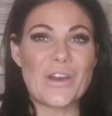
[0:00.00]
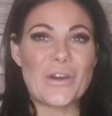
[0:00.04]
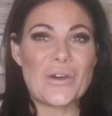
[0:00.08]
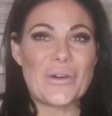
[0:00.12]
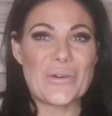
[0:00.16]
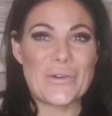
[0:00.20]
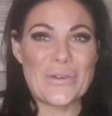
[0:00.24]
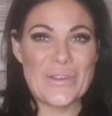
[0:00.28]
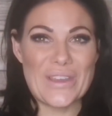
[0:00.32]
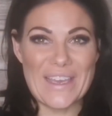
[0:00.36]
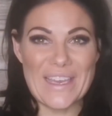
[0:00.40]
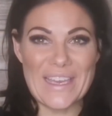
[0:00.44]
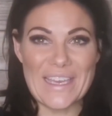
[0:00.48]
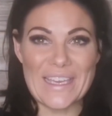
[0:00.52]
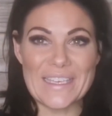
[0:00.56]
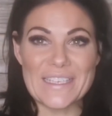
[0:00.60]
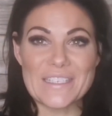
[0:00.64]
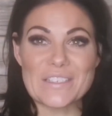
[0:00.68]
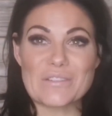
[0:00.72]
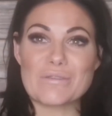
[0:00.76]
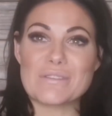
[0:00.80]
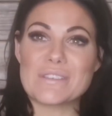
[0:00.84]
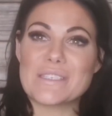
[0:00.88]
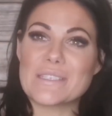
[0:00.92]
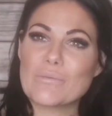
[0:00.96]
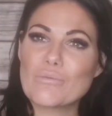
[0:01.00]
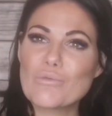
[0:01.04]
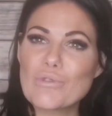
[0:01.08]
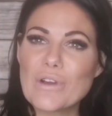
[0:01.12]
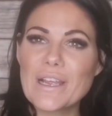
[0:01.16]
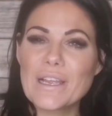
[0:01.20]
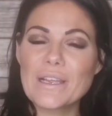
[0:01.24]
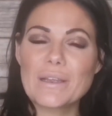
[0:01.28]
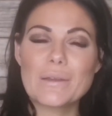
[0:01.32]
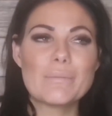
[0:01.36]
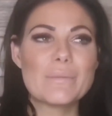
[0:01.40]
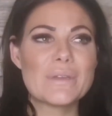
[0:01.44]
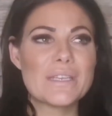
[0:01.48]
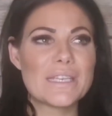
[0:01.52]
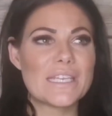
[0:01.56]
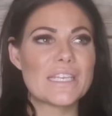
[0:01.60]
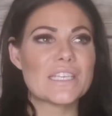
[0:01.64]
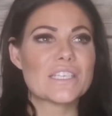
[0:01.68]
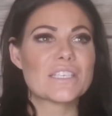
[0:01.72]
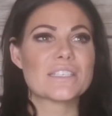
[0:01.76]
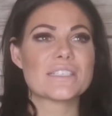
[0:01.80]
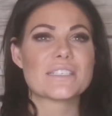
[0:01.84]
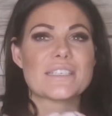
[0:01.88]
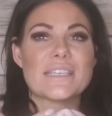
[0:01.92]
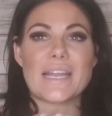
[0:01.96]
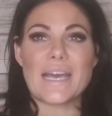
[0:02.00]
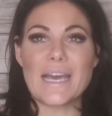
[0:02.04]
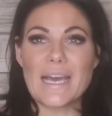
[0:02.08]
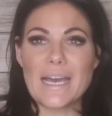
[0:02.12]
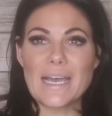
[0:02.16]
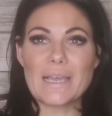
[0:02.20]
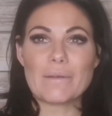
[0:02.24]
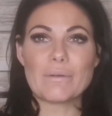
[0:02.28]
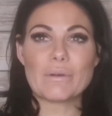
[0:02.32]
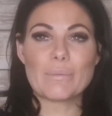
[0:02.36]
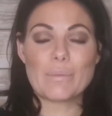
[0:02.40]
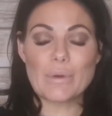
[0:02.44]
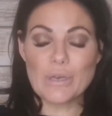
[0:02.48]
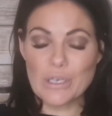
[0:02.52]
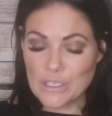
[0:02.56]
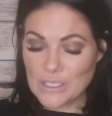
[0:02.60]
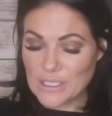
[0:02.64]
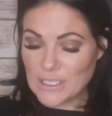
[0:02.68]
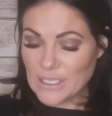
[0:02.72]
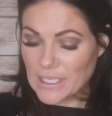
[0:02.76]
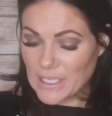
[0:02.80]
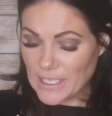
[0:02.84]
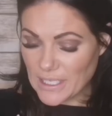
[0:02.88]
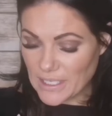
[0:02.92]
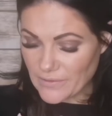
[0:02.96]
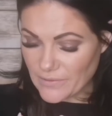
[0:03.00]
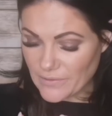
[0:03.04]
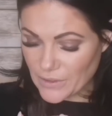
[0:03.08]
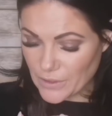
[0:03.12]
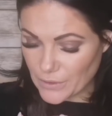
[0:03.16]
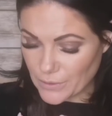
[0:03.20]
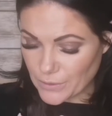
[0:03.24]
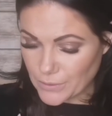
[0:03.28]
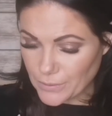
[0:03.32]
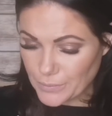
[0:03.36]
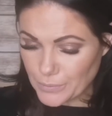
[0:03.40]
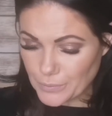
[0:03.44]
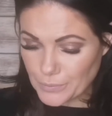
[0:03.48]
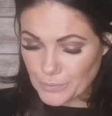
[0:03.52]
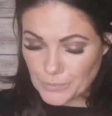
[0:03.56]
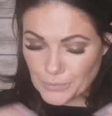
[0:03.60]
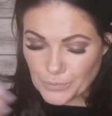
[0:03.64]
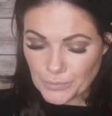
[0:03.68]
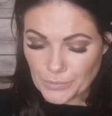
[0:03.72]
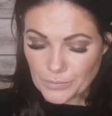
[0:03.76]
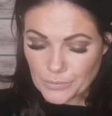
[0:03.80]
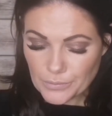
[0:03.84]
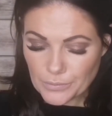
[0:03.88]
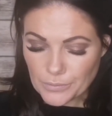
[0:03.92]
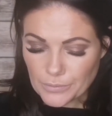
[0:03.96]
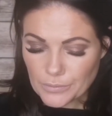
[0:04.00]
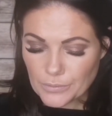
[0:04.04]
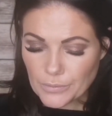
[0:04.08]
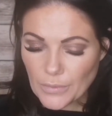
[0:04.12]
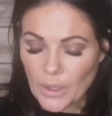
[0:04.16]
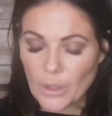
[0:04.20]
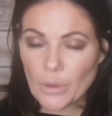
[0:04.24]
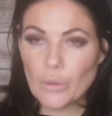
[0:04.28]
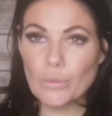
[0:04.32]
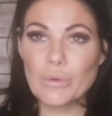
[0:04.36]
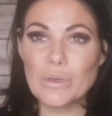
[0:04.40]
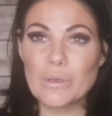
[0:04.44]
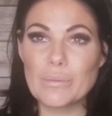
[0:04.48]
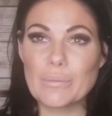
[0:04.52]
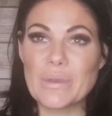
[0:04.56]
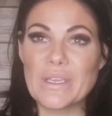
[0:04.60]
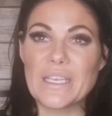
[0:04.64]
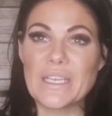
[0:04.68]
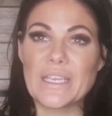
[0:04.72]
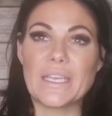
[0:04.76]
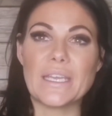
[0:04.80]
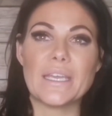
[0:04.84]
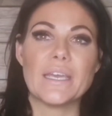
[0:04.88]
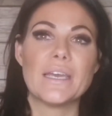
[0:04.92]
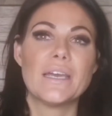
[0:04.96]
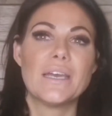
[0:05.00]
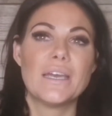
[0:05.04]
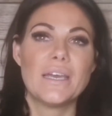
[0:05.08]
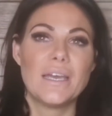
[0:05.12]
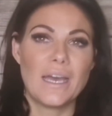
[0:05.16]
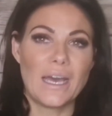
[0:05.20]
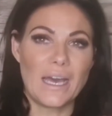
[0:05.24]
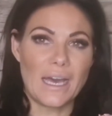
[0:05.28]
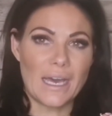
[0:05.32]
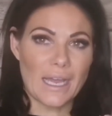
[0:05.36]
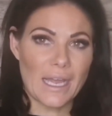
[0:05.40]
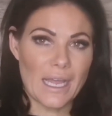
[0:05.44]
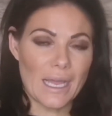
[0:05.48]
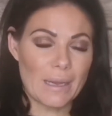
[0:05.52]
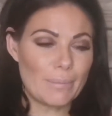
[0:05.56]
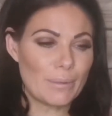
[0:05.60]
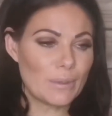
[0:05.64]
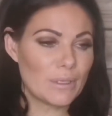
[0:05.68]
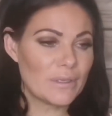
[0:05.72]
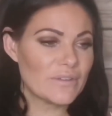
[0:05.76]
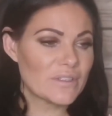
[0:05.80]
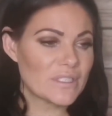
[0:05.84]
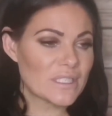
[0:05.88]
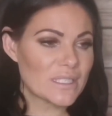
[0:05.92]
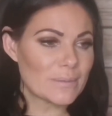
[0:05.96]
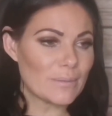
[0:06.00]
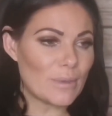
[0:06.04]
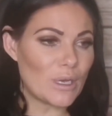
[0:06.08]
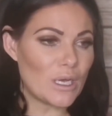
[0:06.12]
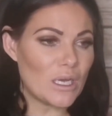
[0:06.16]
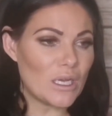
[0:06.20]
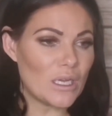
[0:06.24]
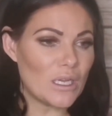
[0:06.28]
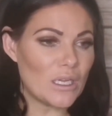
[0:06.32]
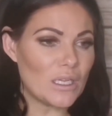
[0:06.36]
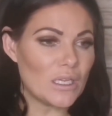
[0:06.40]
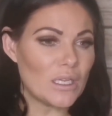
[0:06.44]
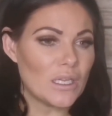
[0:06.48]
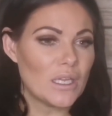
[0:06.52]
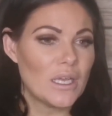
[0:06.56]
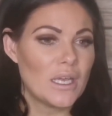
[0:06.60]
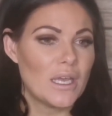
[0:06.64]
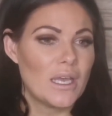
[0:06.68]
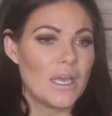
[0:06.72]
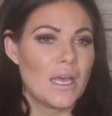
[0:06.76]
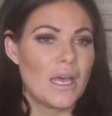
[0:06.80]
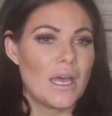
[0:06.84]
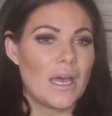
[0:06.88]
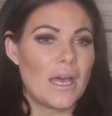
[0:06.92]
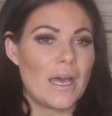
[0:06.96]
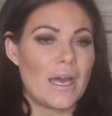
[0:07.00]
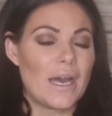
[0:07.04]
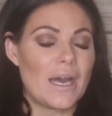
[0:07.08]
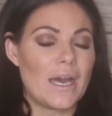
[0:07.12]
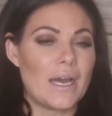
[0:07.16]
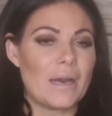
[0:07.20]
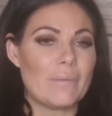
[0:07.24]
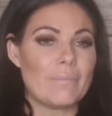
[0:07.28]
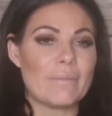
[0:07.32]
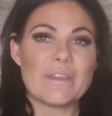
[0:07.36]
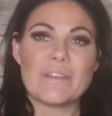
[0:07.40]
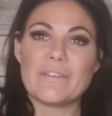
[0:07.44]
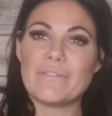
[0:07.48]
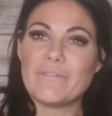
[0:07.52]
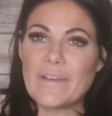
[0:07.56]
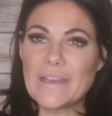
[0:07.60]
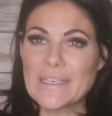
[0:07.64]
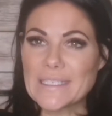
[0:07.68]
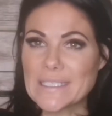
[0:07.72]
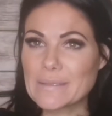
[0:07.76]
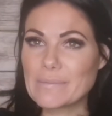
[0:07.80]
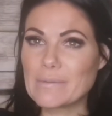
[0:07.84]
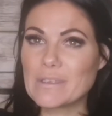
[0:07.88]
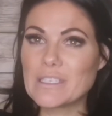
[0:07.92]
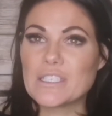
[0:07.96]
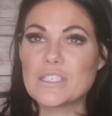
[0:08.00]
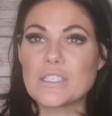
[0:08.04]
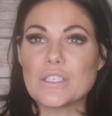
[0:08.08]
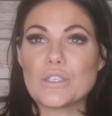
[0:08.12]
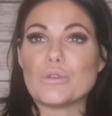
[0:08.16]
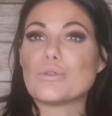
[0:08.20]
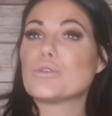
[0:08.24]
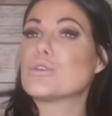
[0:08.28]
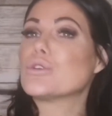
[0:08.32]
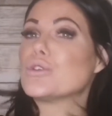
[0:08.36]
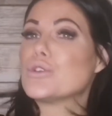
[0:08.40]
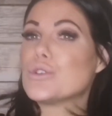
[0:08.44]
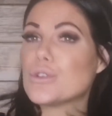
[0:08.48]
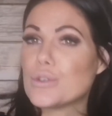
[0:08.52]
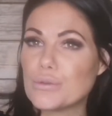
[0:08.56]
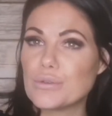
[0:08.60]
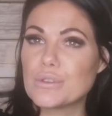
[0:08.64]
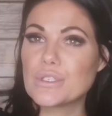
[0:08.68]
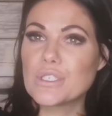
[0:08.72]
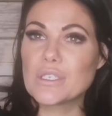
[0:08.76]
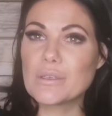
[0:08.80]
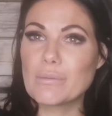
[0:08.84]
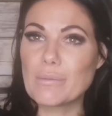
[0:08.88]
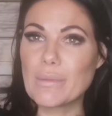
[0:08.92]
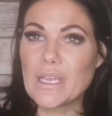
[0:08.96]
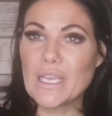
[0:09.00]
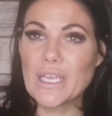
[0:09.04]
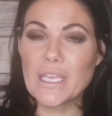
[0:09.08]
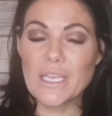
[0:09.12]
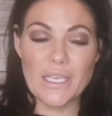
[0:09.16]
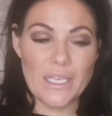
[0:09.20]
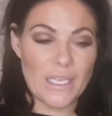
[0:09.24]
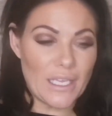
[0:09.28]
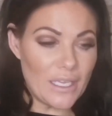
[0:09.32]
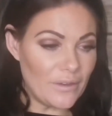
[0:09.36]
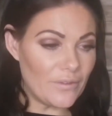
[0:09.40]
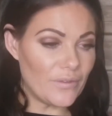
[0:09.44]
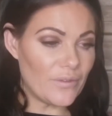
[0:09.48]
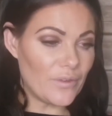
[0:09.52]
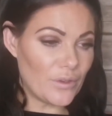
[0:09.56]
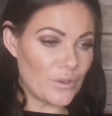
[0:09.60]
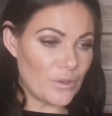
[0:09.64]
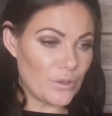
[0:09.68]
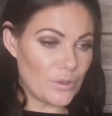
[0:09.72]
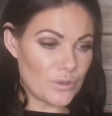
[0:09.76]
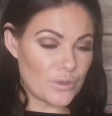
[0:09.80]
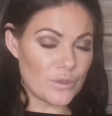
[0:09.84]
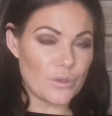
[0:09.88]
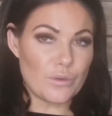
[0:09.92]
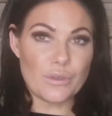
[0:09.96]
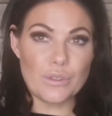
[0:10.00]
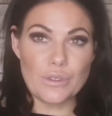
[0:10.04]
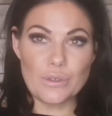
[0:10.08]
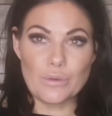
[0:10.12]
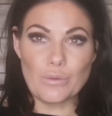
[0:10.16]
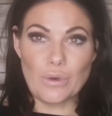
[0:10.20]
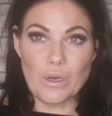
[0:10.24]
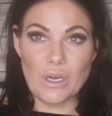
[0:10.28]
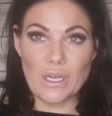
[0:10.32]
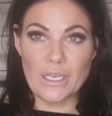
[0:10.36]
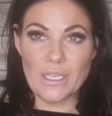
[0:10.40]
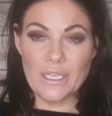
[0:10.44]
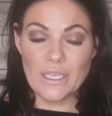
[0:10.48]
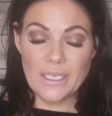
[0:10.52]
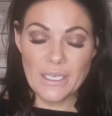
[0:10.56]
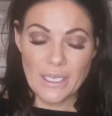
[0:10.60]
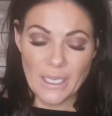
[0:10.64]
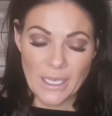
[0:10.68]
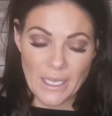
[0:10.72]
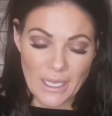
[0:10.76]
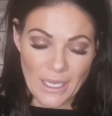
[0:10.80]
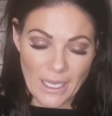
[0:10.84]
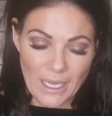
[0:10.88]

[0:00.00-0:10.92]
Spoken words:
Okay, so some recommendations that I would personally give you would be a couple of small investments that you could choose to make if so you wanted.